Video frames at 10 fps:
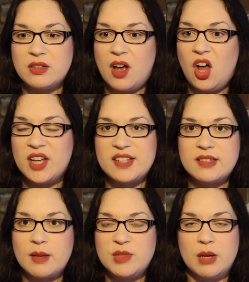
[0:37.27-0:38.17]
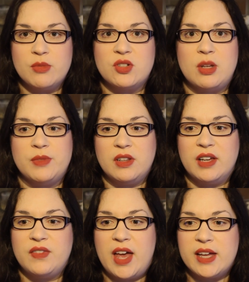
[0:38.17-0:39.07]
August, September, something
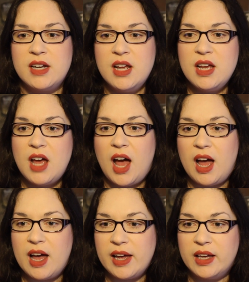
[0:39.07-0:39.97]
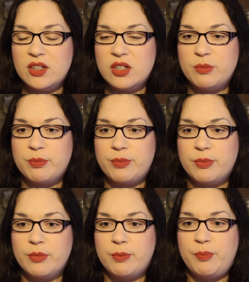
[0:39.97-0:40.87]
like that, I
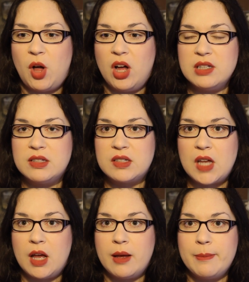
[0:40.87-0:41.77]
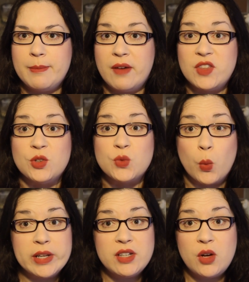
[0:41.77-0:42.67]
bought some of those
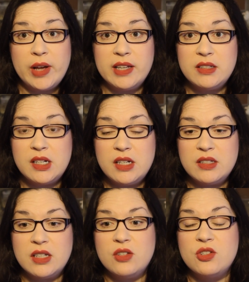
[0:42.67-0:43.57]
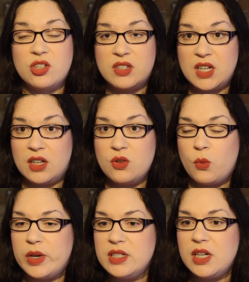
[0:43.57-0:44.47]
window antennas that you can just stick in
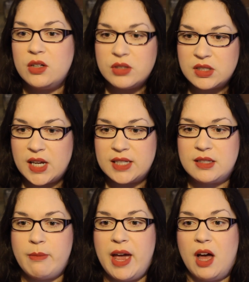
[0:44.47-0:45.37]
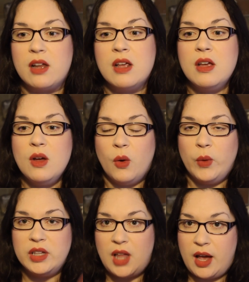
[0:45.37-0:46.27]
your window to test them out.
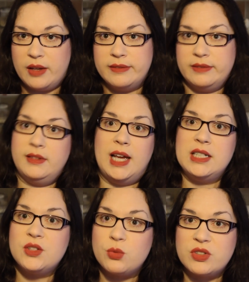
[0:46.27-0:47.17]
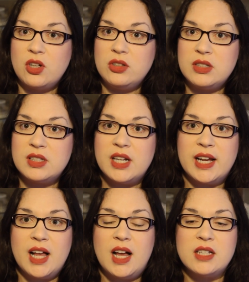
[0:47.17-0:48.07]
Well, I liked the results that
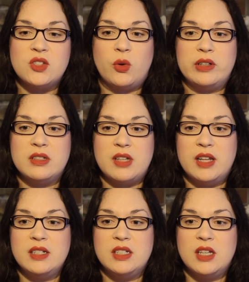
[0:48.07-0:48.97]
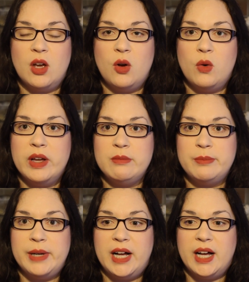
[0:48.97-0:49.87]
I got, so I decided to go
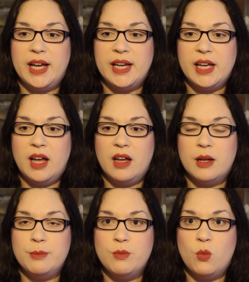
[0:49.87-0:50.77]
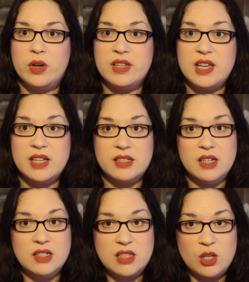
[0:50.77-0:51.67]
and buy um, one of the
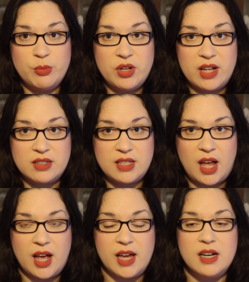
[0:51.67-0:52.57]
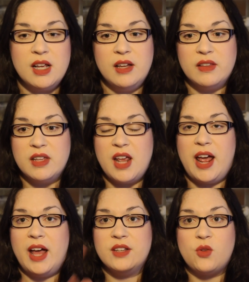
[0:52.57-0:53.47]
antennas that you put outside that
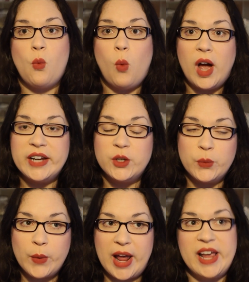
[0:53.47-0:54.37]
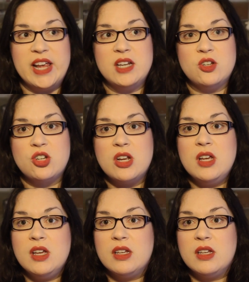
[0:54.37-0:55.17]
has a wider range.